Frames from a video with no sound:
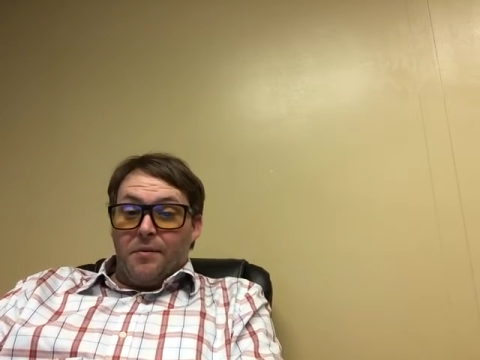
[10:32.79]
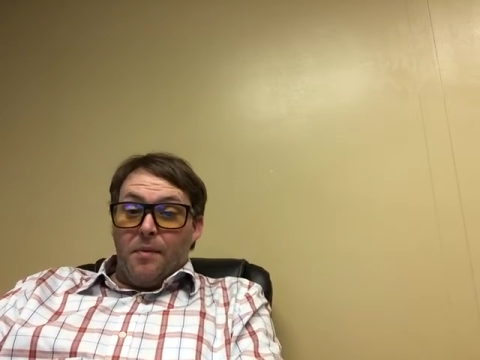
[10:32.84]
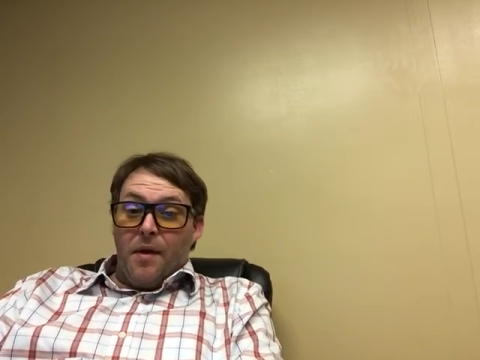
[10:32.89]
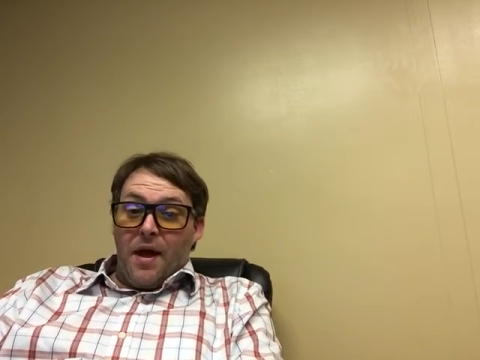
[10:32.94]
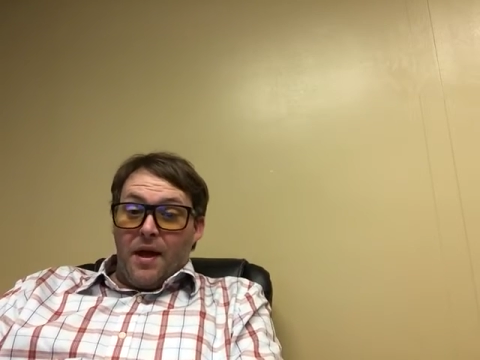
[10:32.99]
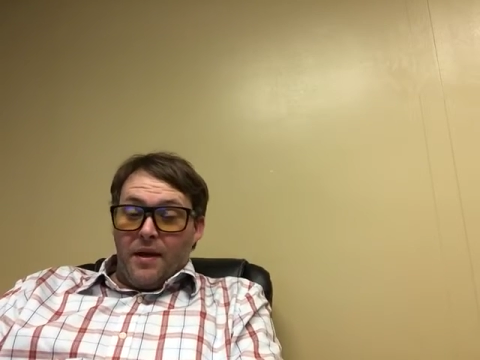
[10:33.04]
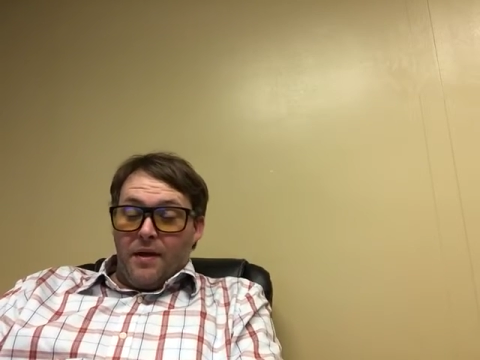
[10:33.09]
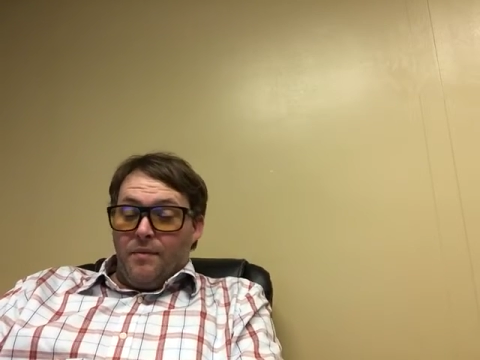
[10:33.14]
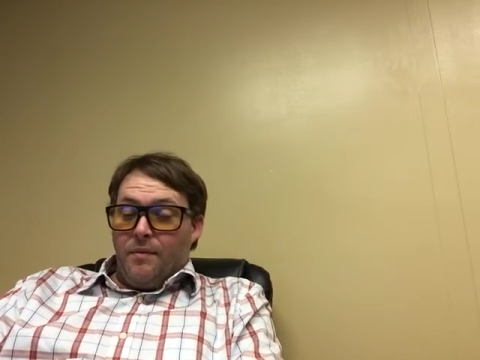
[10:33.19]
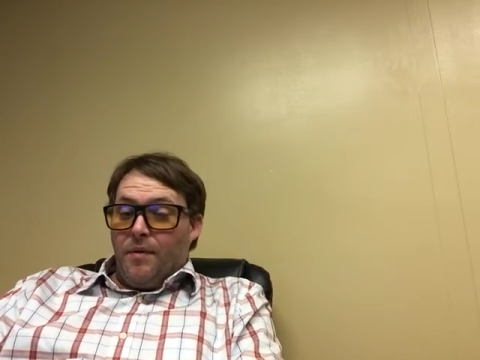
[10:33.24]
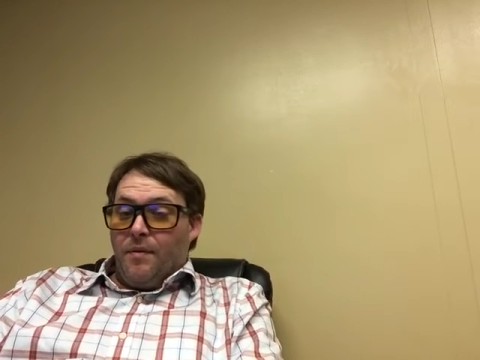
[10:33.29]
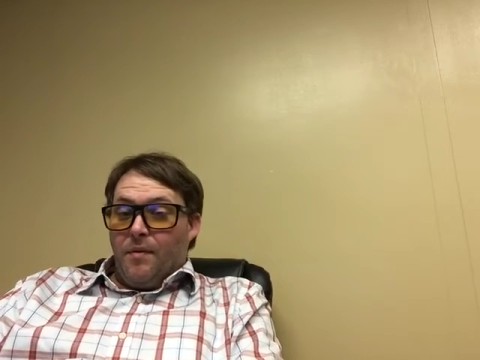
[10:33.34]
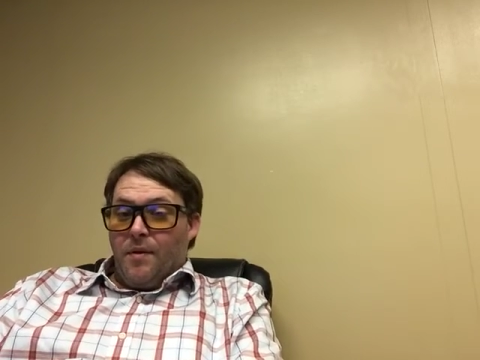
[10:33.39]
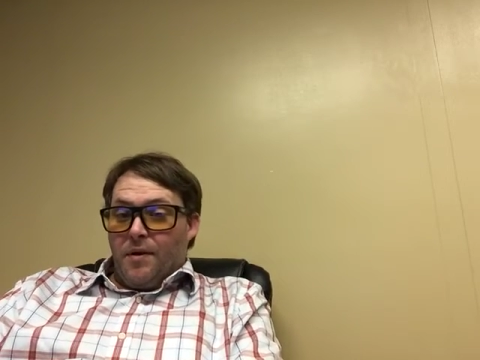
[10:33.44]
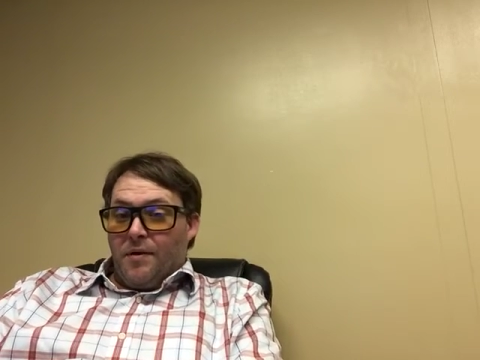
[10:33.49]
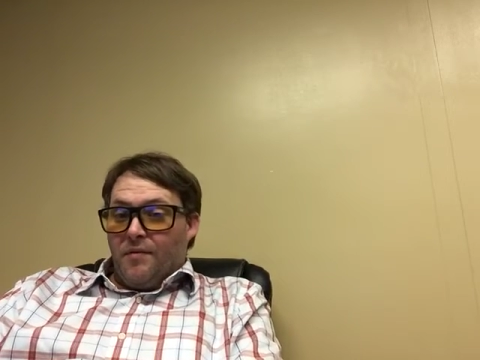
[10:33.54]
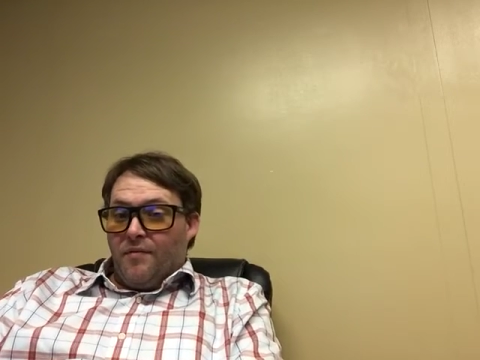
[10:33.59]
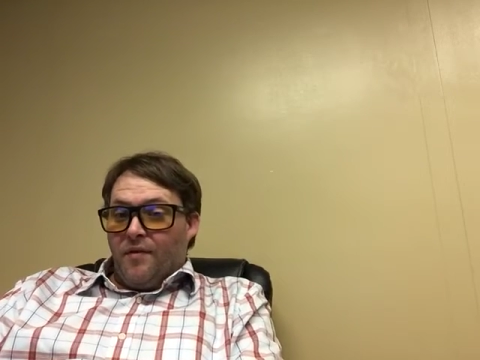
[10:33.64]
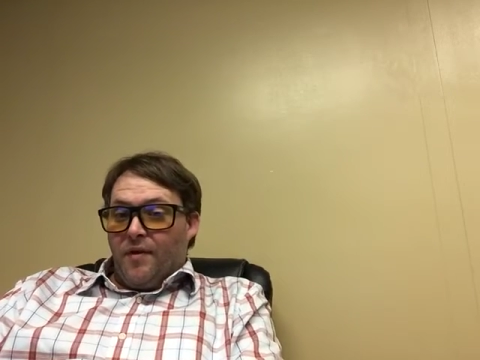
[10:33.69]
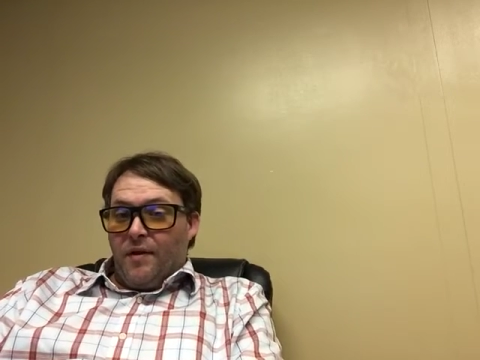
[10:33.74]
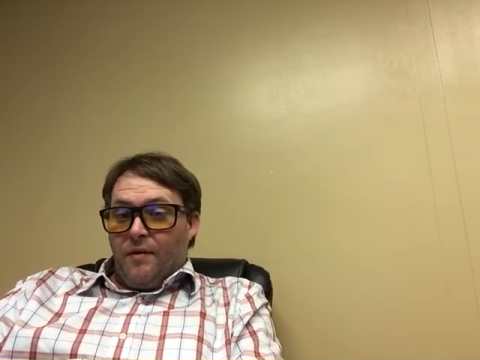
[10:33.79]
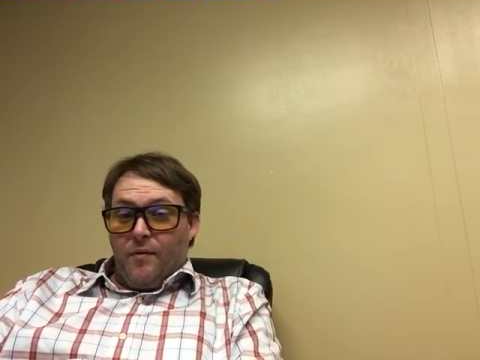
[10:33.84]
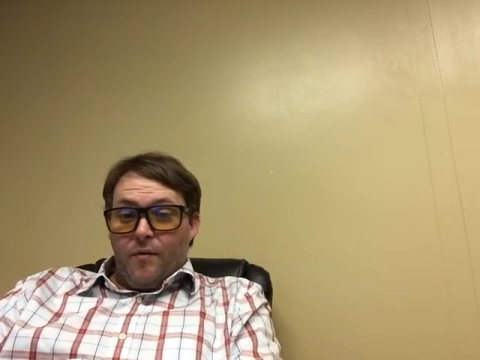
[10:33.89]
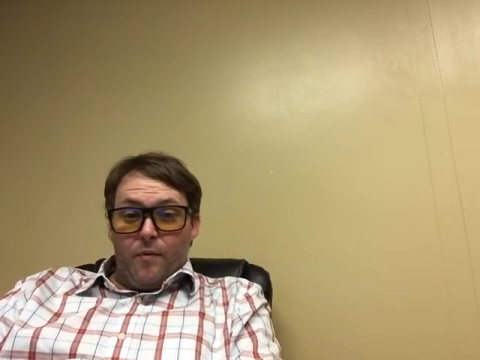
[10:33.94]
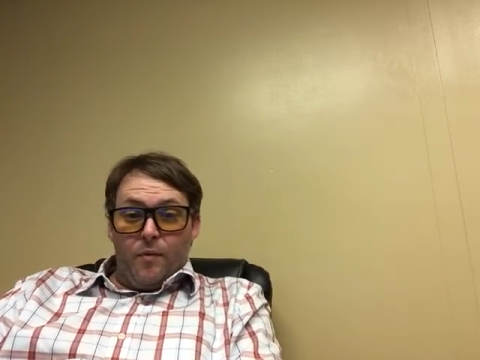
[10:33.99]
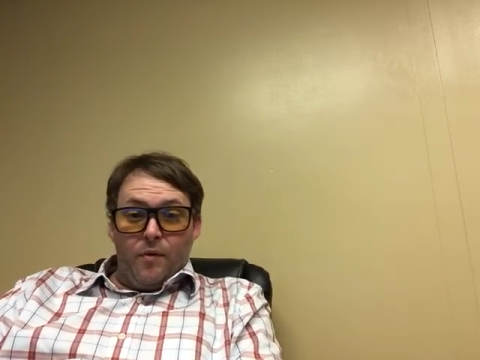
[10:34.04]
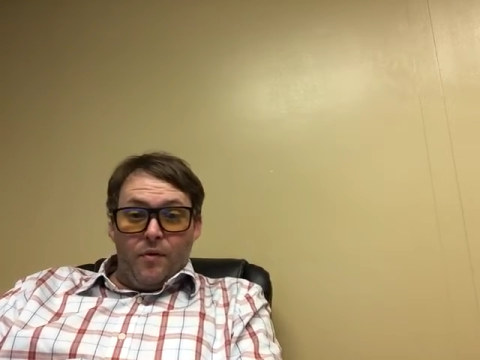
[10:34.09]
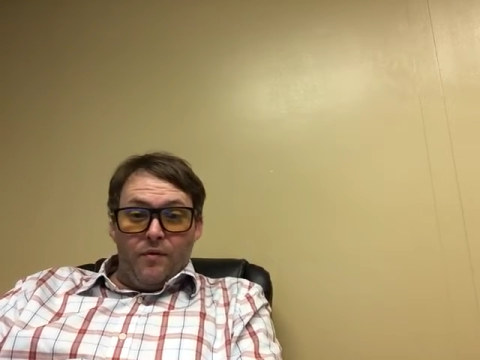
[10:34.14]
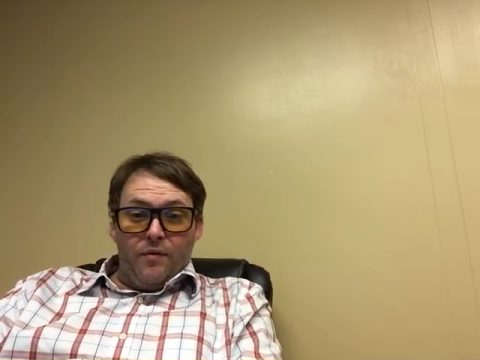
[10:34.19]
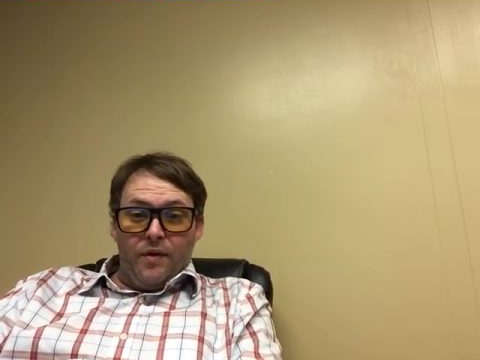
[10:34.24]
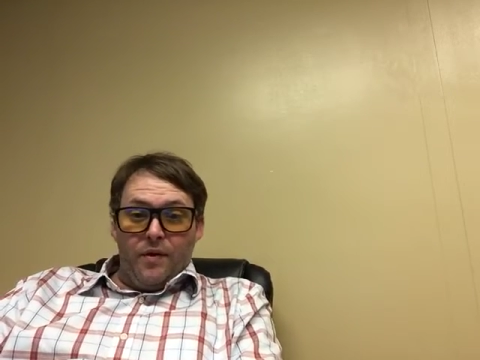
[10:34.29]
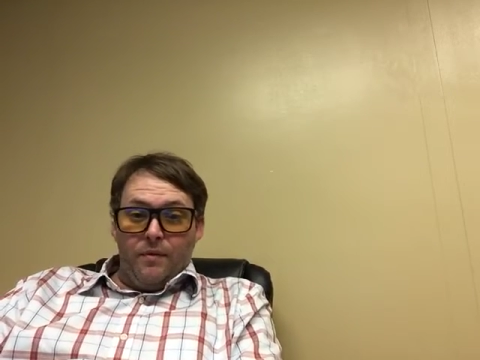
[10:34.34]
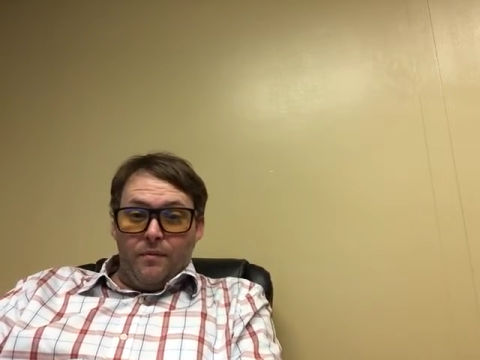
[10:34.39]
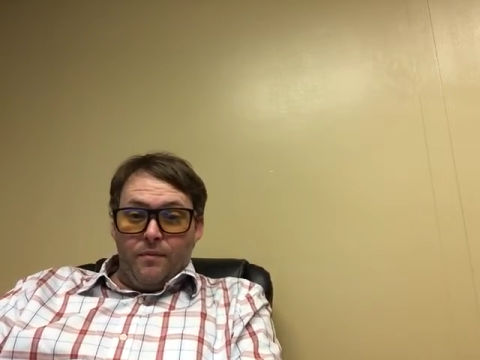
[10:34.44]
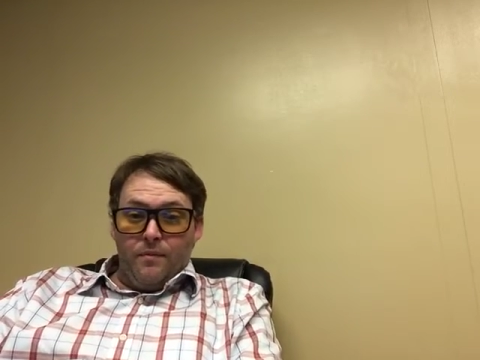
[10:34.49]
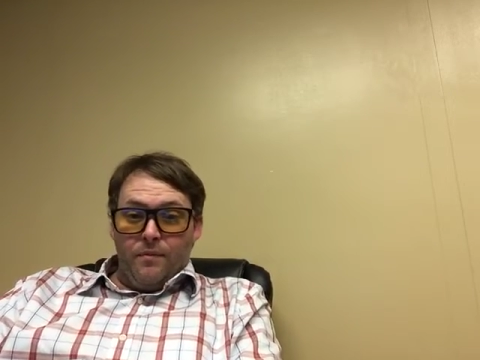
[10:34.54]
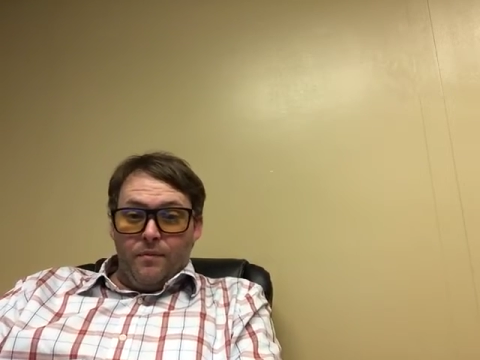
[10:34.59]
Back could be my favorite movie.